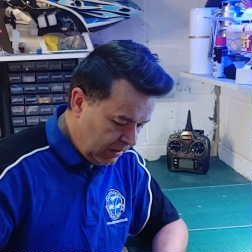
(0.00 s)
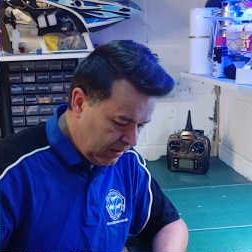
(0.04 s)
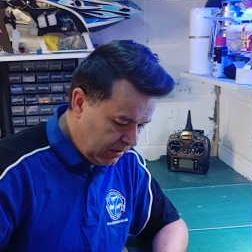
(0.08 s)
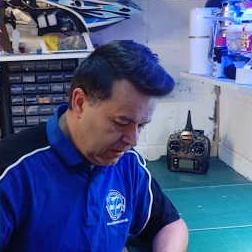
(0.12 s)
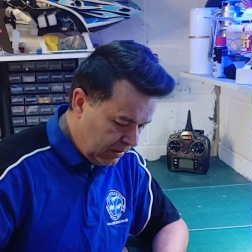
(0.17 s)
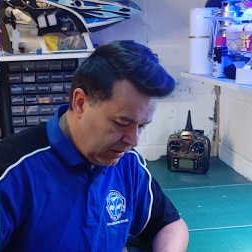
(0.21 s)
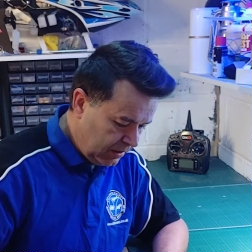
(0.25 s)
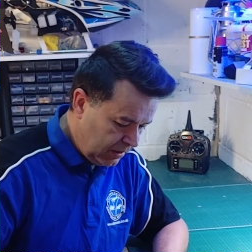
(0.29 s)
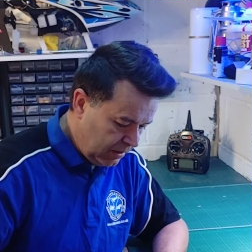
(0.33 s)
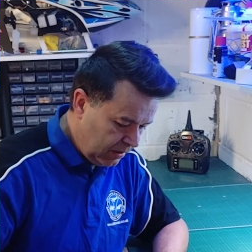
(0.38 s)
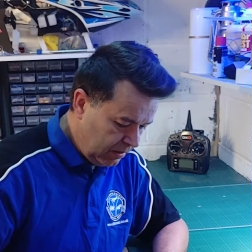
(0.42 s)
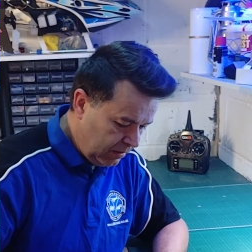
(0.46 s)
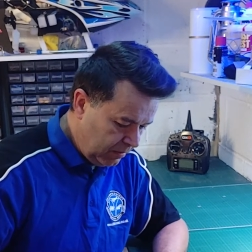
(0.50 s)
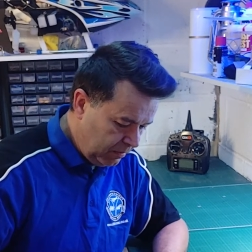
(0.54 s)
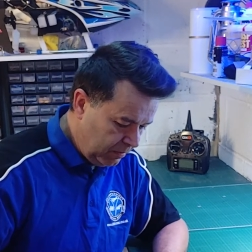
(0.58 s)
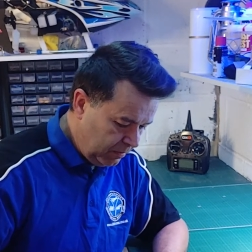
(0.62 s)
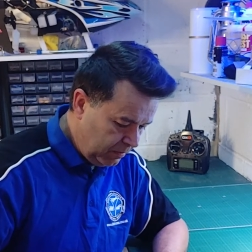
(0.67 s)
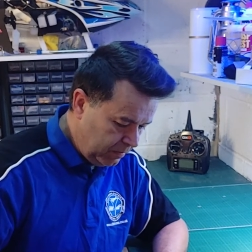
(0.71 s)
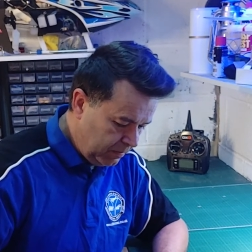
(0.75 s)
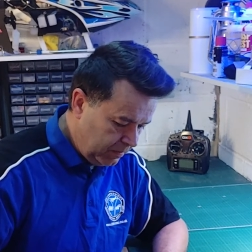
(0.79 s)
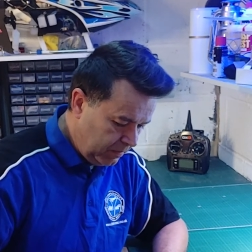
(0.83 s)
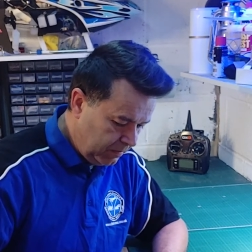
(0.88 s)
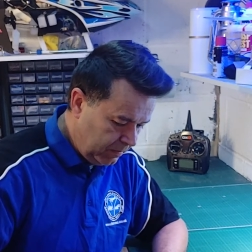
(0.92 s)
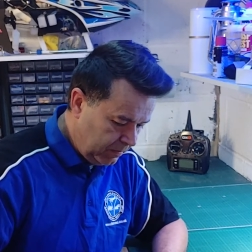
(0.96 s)
Just go
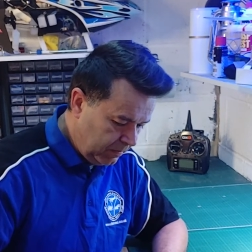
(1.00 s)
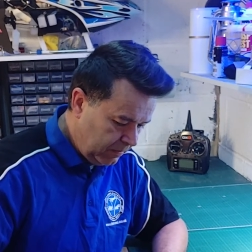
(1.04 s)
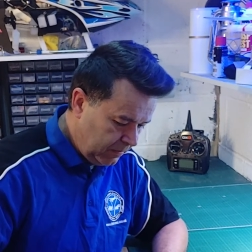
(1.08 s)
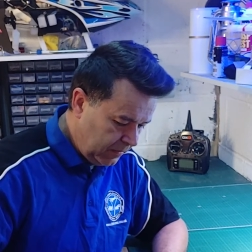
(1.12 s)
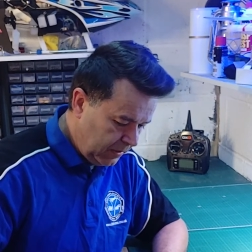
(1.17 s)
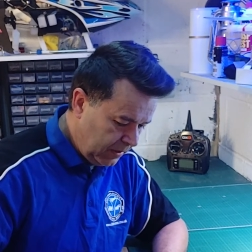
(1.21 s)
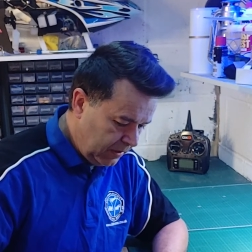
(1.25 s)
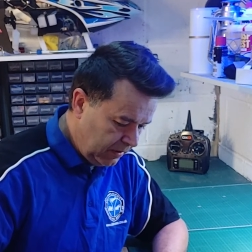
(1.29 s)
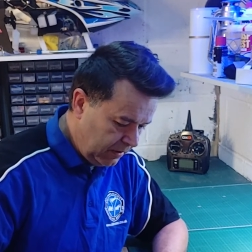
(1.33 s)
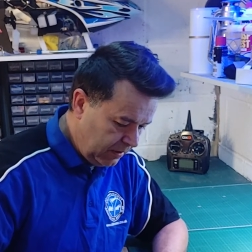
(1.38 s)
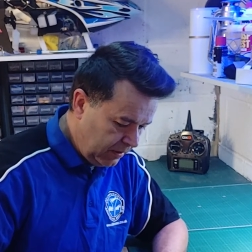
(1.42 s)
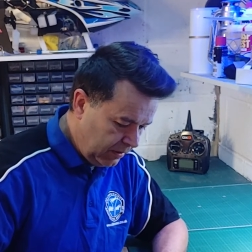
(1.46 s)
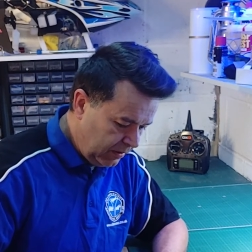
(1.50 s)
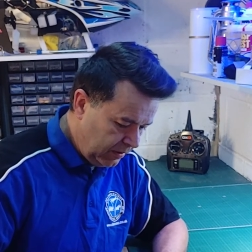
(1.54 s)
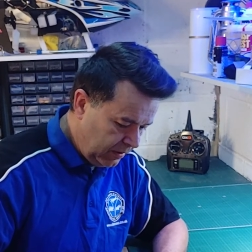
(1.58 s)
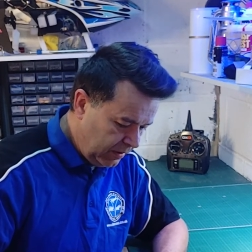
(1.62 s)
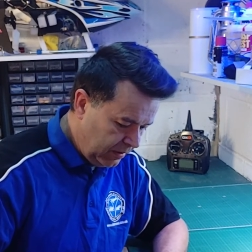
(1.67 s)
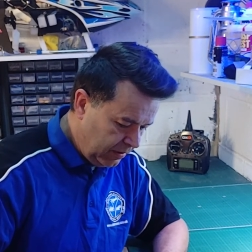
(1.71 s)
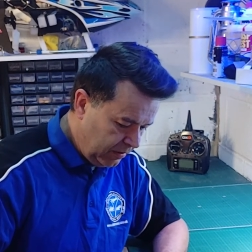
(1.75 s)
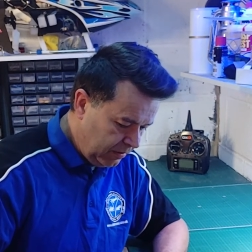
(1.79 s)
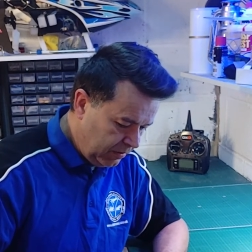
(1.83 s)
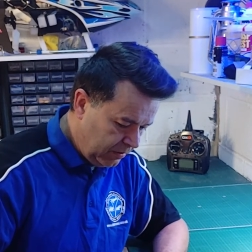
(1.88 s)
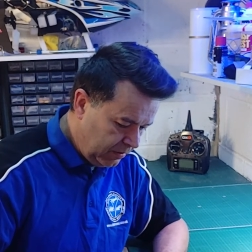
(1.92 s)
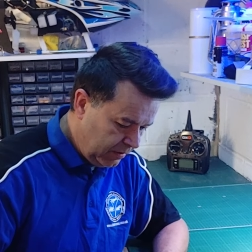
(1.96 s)
iron
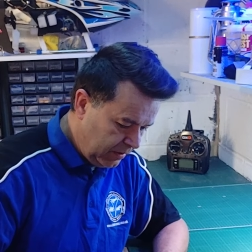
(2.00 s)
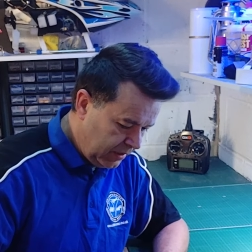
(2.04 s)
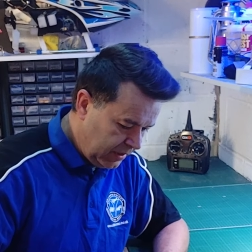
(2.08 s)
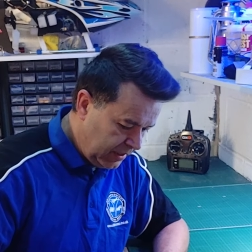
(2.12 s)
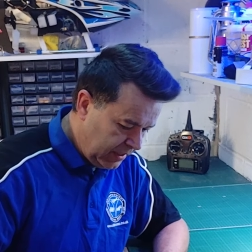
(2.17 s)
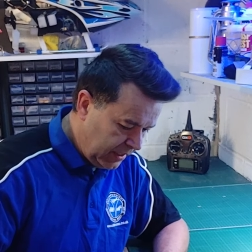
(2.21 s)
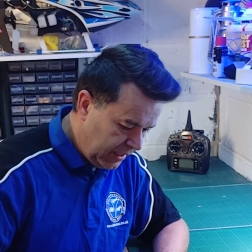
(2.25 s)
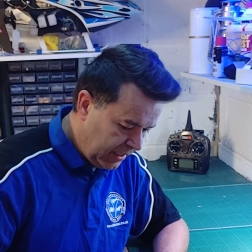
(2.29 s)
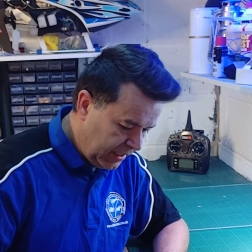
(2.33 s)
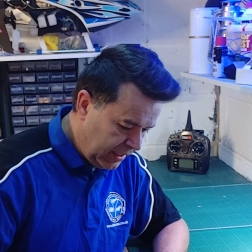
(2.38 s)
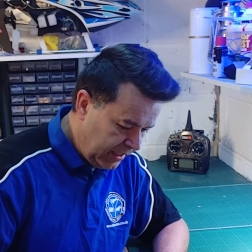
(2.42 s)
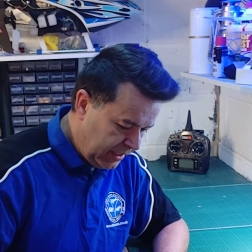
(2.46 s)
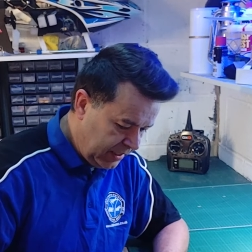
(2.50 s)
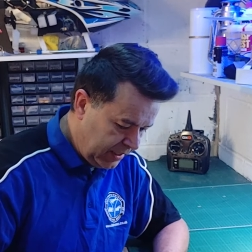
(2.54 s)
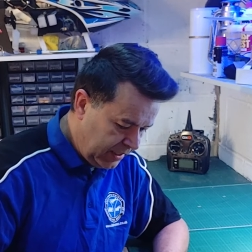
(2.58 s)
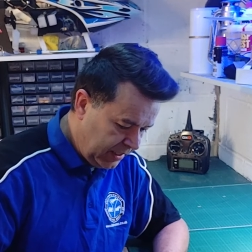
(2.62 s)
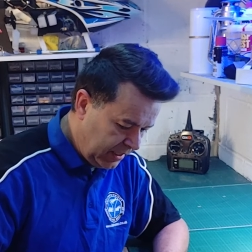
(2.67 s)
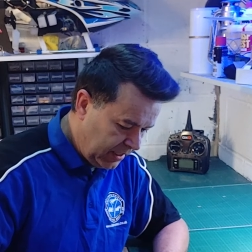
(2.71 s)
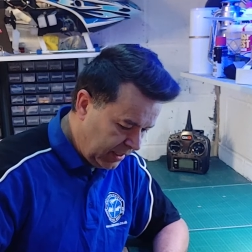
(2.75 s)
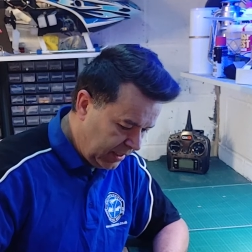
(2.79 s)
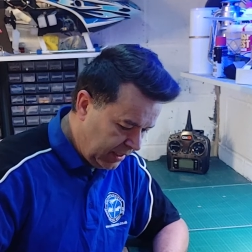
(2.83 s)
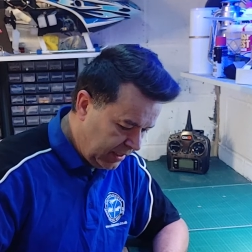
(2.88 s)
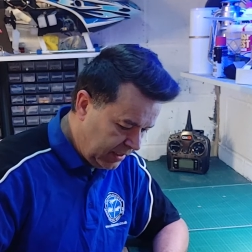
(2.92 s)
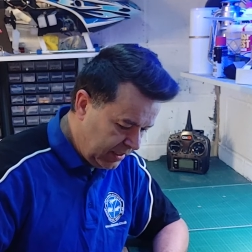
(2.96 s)
that on, tack it,
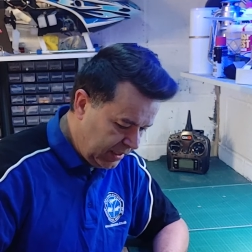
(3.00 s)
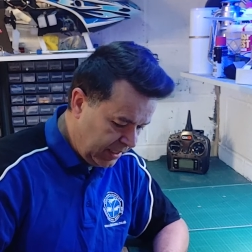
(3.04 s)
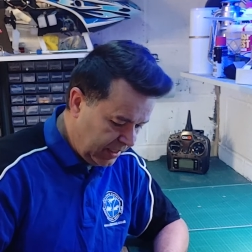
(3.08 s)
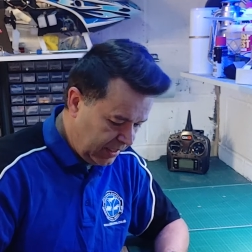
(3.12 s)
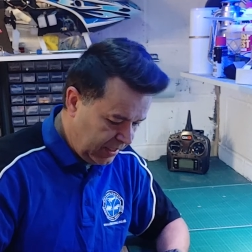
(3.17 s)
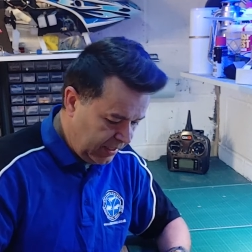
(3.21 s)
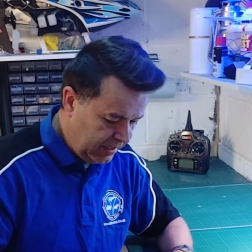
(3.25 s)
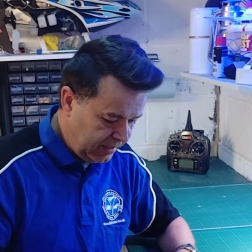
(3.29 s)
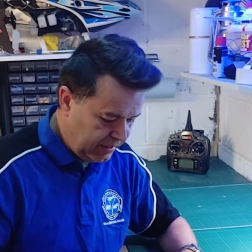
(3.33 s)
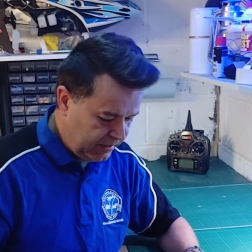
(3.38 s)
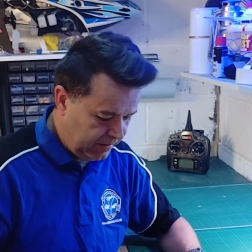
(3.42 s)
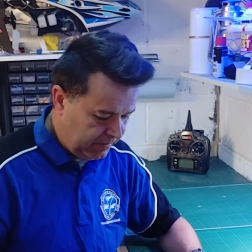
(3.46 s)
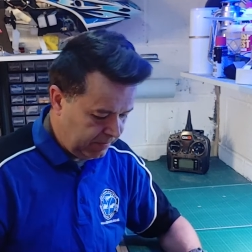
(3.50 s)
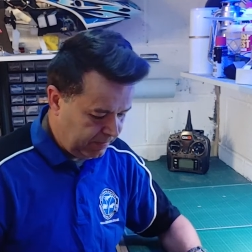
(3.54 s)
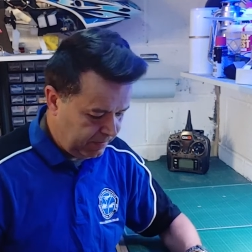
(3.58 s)
tack it, tack it.